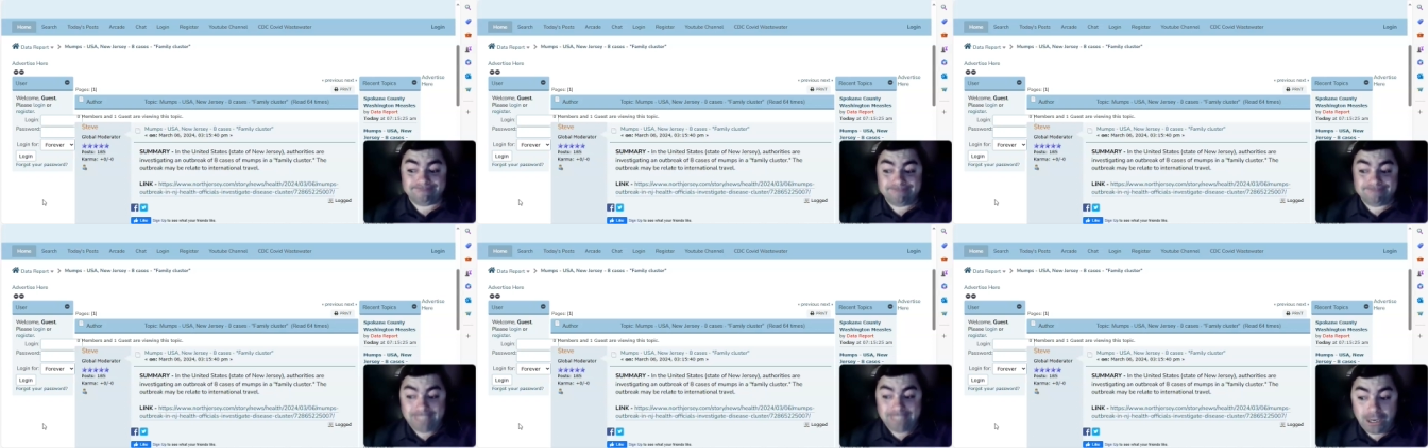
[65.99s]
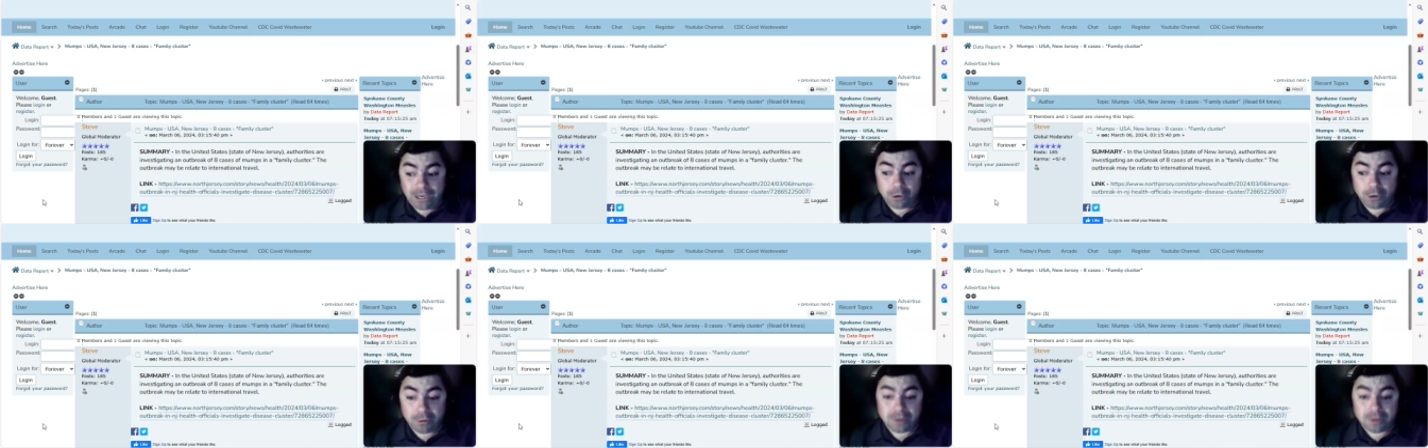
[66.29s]
you
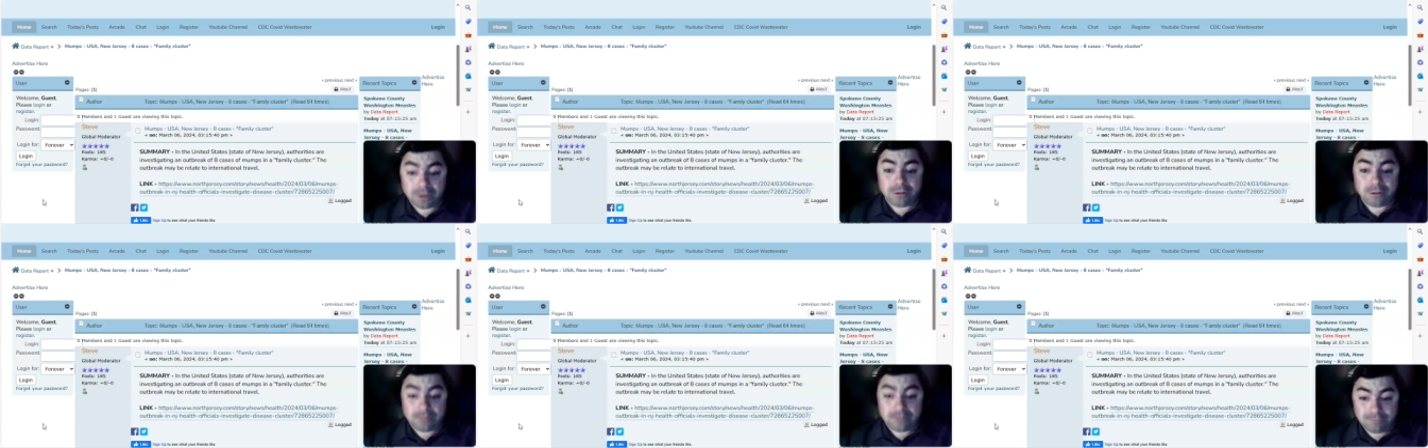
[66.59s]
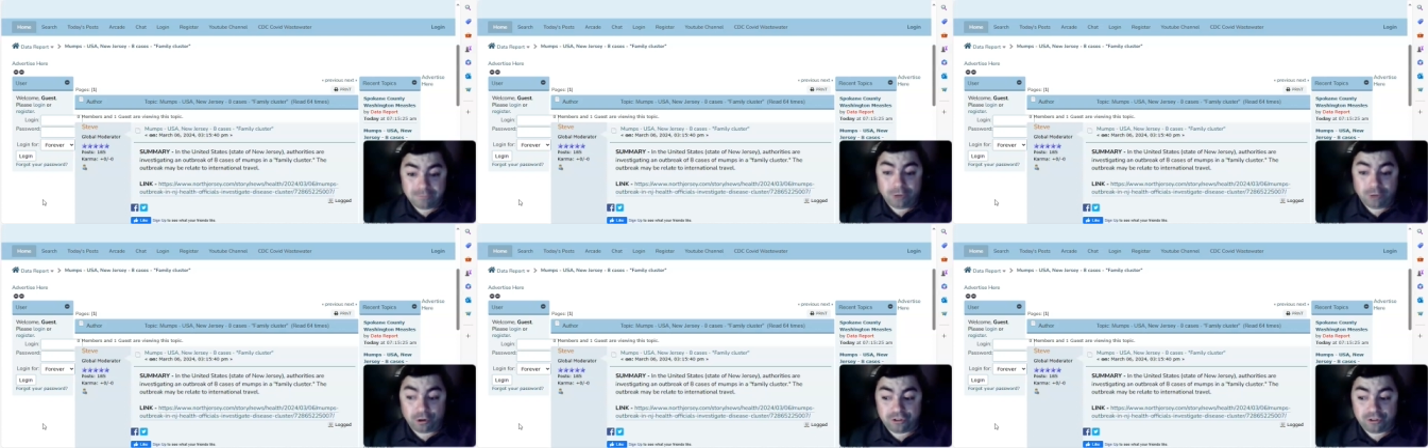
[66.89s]
know,
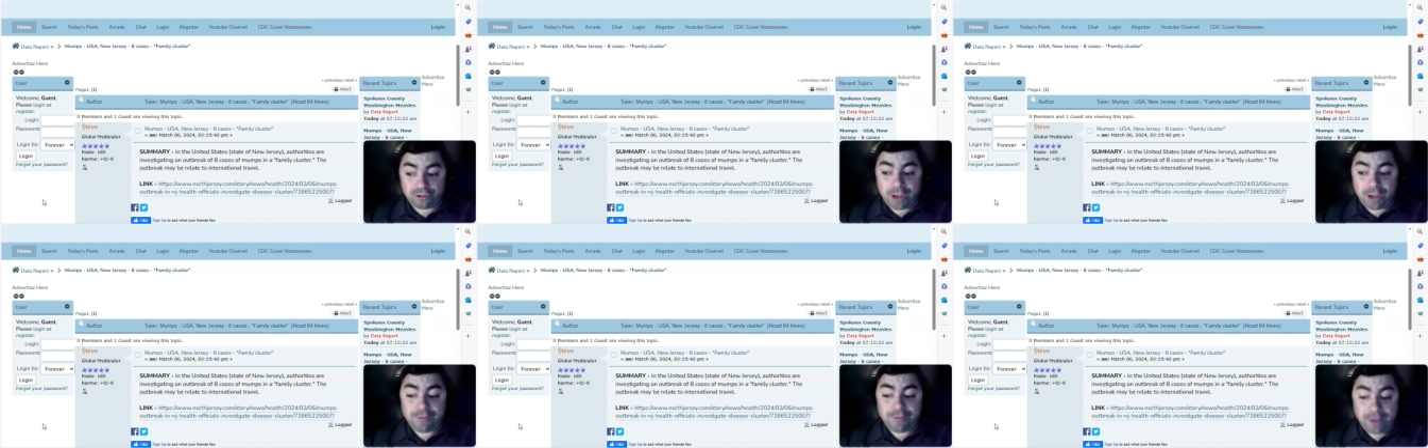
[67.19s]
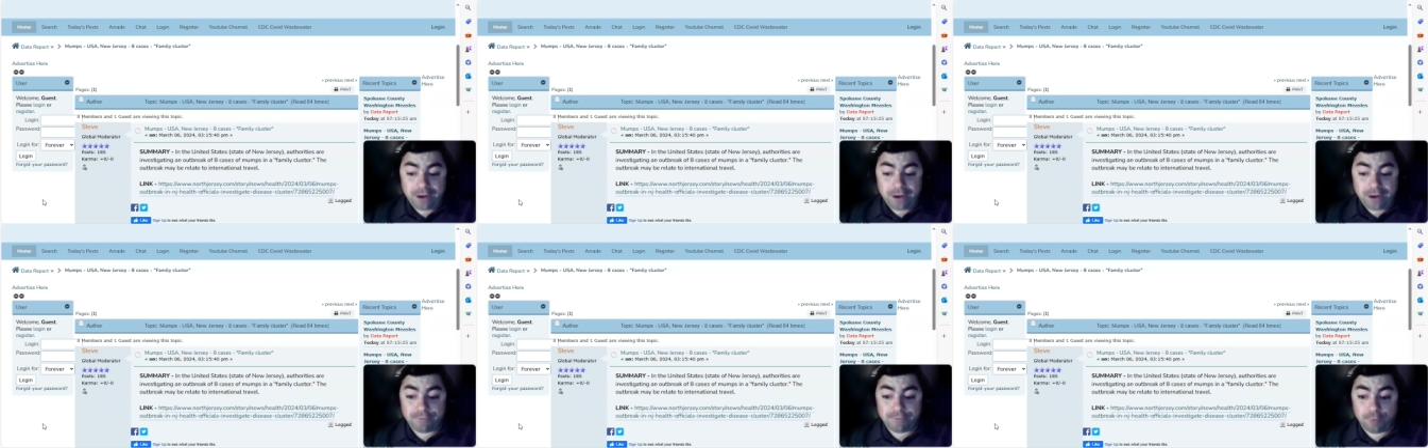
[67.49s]
are safe
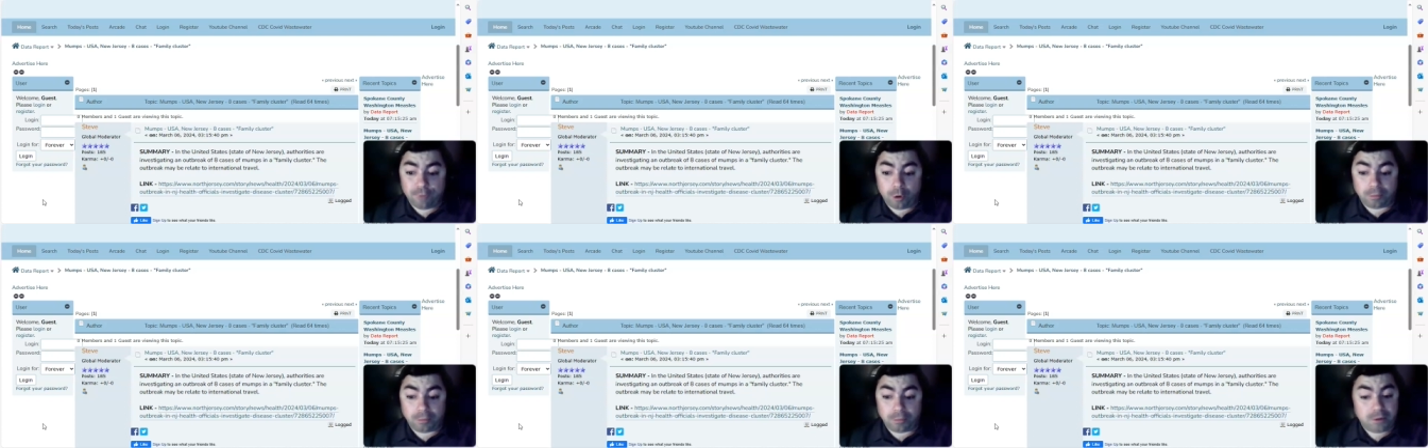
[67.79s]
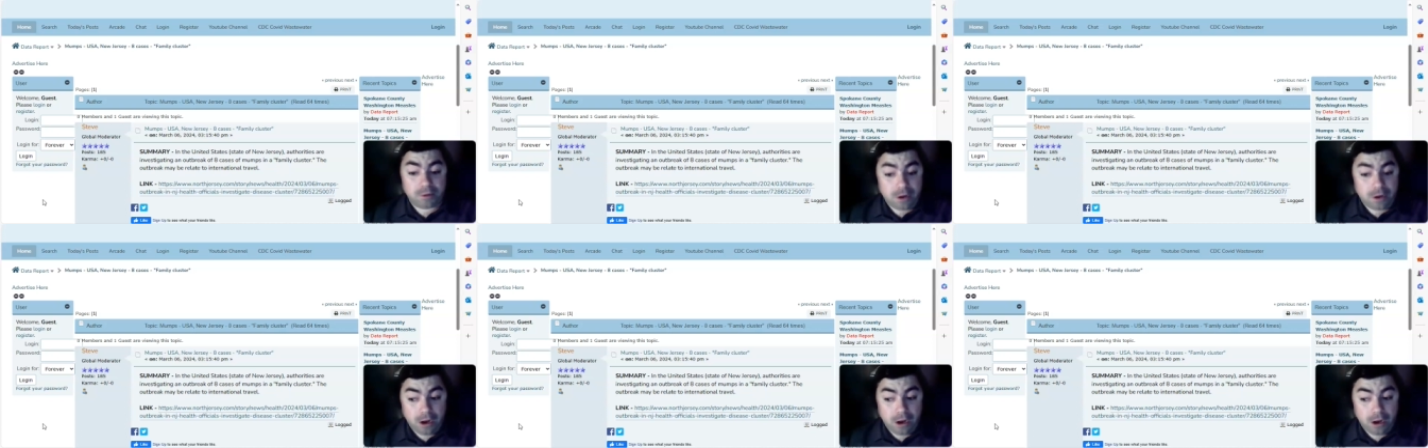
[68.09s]
and informed.